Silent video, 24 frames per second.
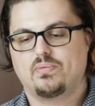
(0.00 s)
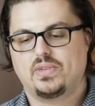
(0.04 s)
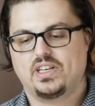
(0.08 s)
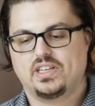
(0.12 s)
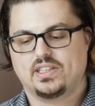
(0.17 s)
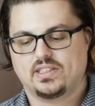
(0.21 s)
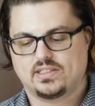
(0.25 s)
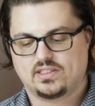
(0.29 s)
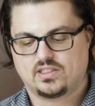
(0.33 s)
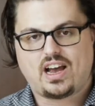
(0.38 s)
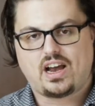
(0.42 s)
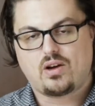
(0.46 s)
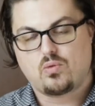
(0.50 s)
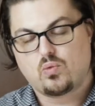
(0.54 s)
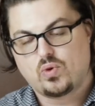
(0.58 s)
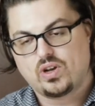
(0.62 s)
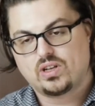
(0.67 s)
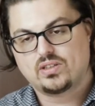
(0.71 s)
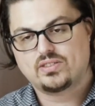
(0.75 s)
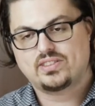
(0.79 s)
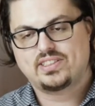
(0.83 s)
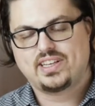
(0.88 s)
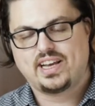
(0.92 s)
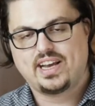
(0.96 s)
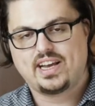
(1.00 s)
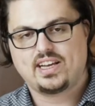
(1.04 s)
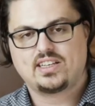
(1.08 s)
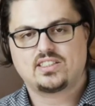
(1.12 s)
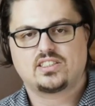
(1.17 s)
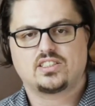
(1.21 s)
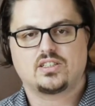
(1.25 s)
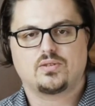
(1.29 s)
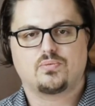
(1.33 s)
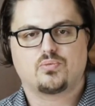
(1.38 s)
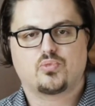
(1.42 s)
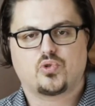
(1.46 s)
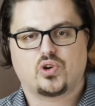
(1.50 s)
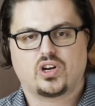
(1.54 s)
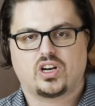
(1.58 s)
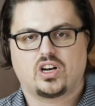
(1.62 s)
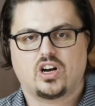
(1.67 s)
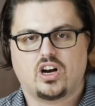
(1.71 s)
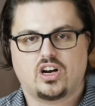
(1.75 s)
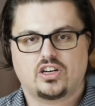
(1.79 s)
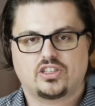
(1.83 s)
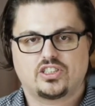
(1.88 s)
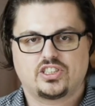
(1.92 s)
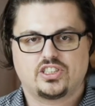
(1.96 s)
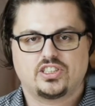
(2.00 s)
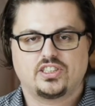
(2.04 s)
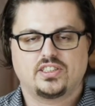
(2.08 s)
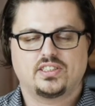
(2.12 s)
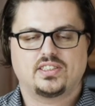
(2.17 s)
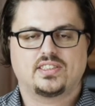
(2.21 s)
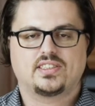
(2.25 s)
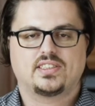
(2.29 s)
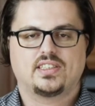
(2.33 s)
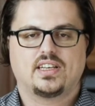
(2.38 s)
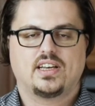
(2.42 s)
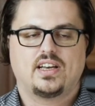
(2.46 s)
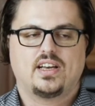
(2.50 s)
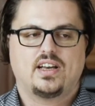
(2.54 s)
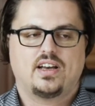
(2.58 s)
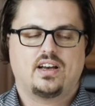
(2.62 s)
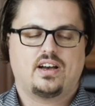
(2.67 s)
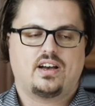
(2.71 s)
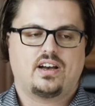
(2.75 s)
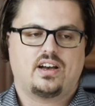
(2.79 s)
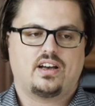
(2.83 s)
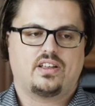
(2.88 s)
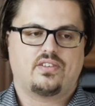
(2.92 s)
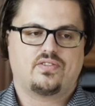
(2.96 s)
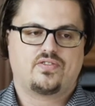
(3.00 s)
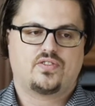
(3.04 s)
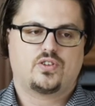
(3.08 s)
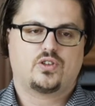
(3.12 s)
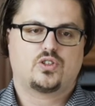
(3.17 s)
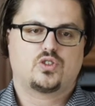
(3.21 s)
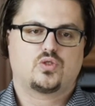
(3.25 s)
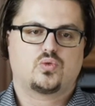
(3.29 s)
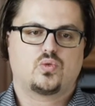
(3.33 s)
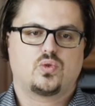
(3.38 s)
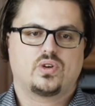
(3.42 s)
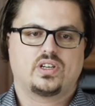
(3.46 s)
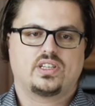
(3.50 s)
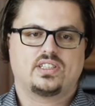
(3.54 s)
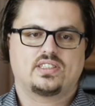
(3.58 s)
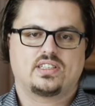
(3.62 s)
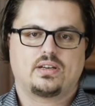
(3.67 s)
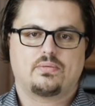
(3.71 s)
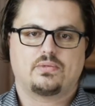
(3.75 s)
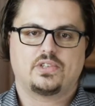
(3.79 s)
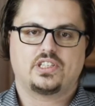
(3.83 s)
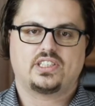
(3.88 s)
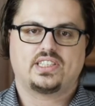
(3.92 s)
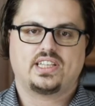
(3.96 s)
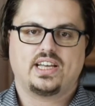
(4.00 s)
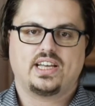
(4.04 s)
minutes. I will take some precautions. The first one is I'm going